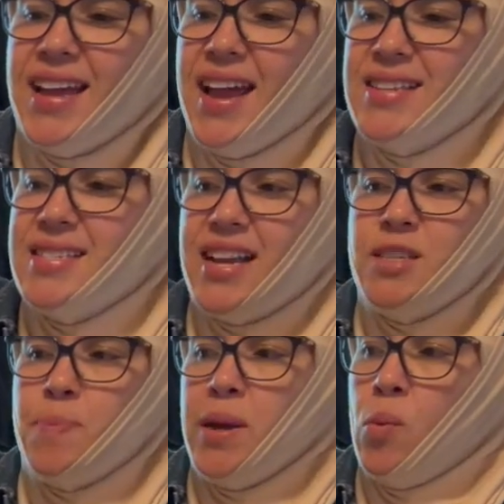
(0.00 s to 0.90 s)
It has
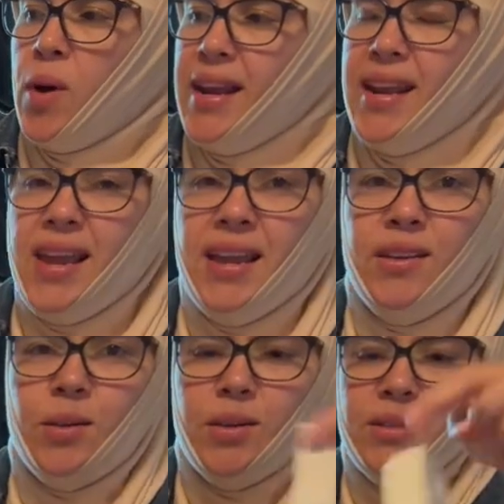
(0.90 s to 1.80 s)
nice big wide
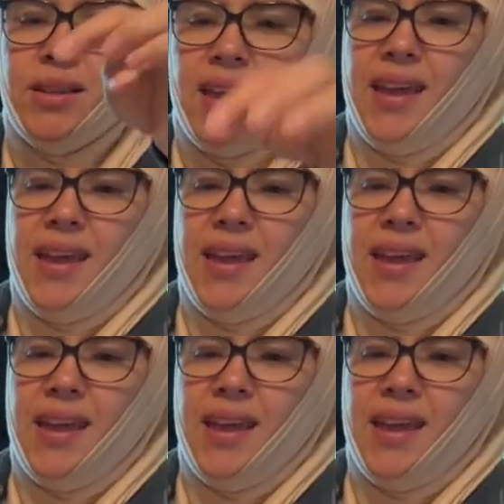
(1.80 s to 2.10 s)
handles.